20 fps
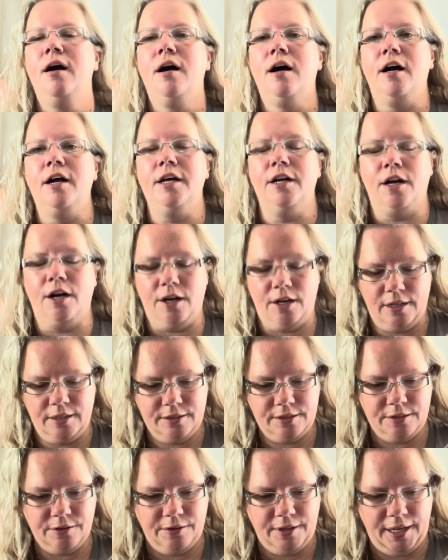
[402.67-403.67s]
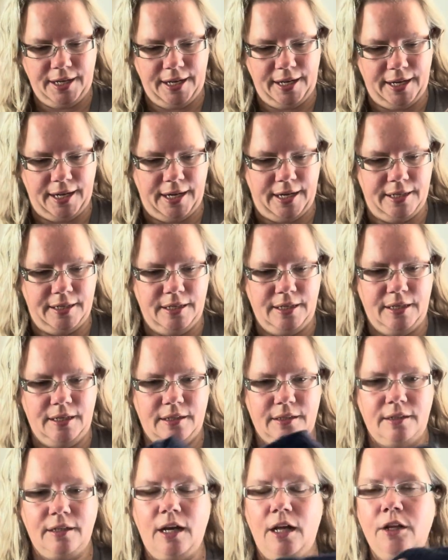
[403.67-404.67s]
It also had
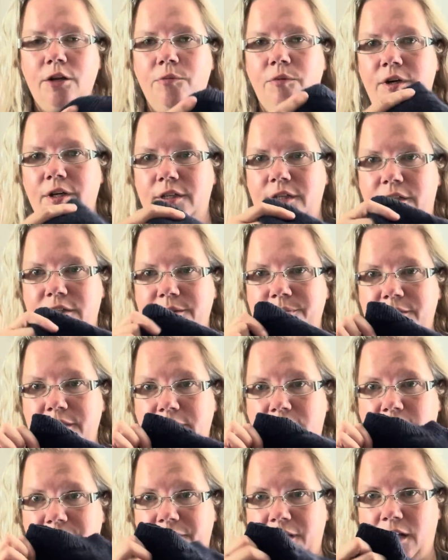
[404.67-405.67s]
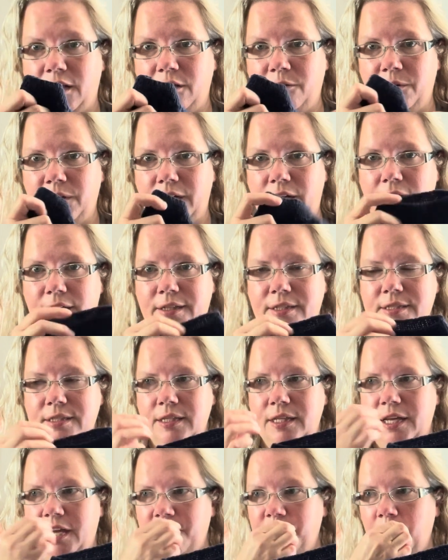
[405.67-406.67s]
color work, or supposed to have color work on the
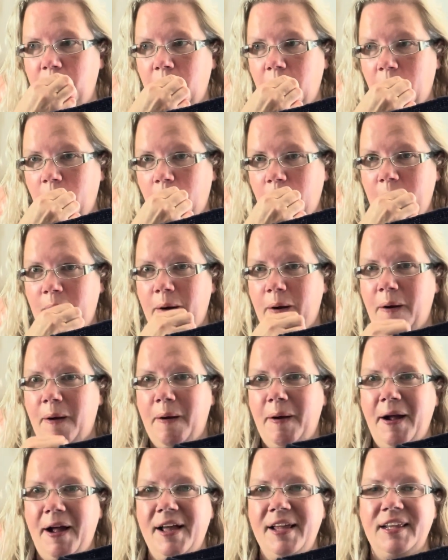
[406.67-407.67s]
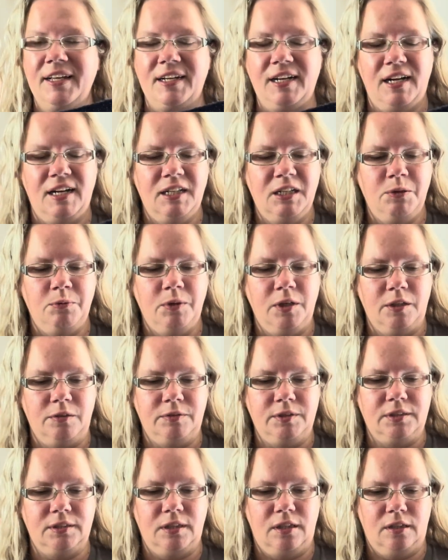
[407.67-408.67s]
sleeve. And the color work
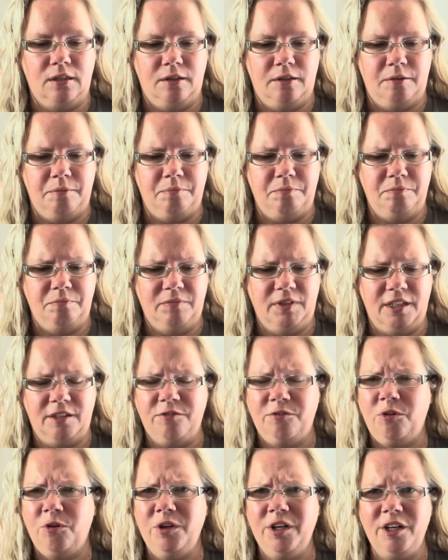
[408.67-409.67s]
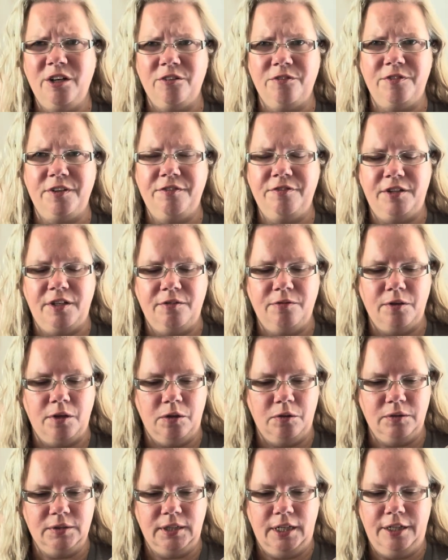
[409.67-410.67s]
was like 40 or 50
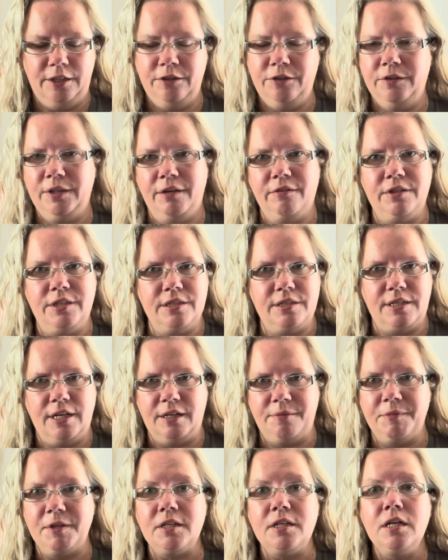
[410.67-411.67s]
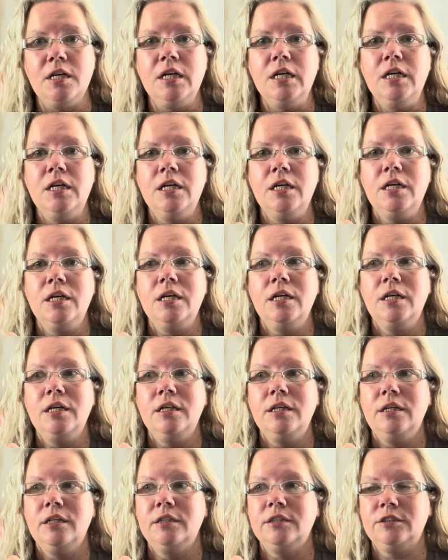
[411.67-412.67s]
rows, and I knew that would just take me
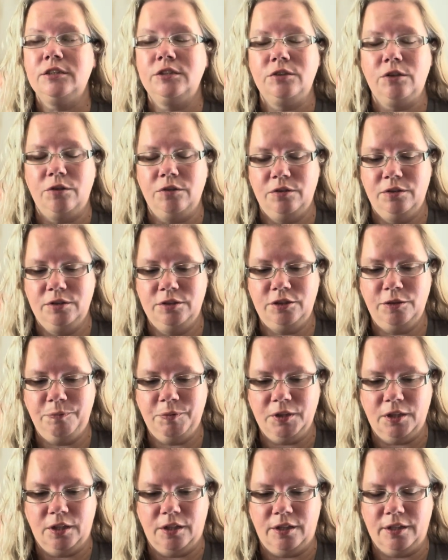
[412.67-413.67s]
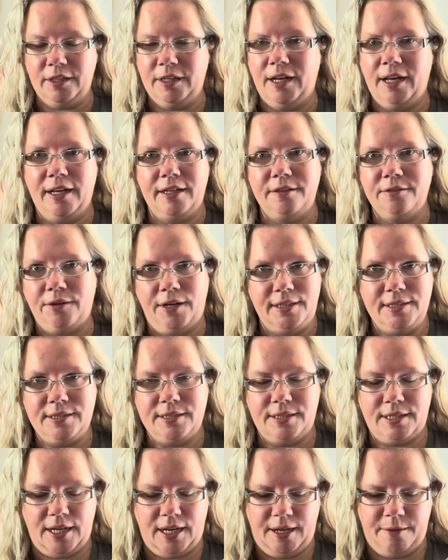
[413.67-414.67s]
so super long. I'd add twice the
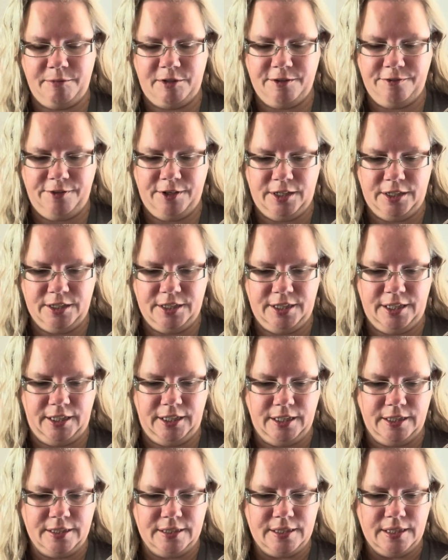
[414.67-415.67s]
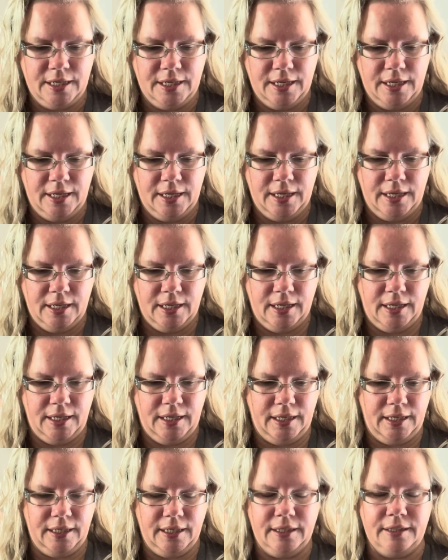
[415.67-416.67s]
time to finish these,
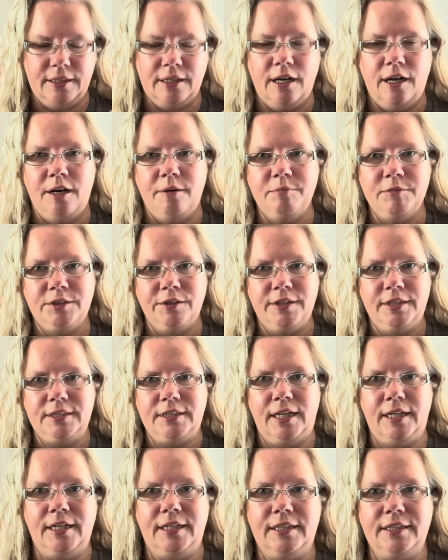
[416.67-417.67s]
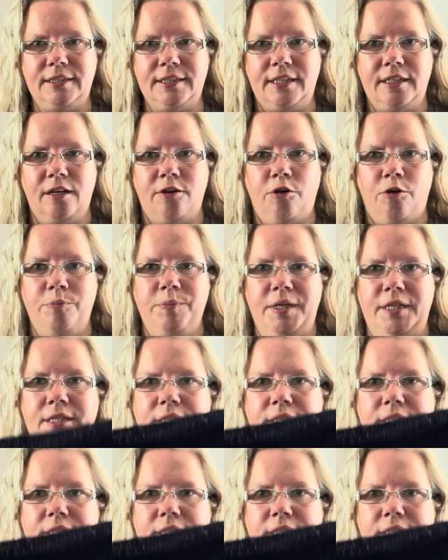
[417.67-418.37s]
and so I decided to omit